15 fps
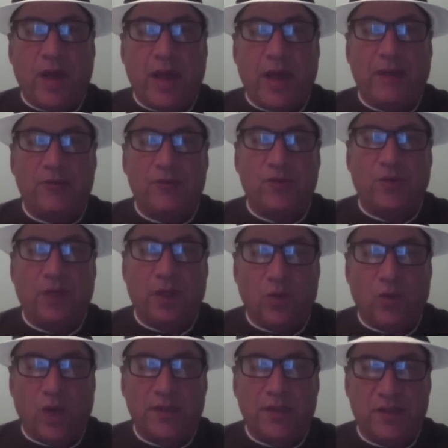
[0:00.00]
actually
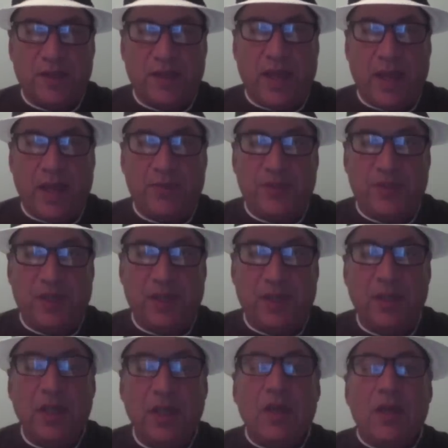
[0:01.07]
was to Epstein.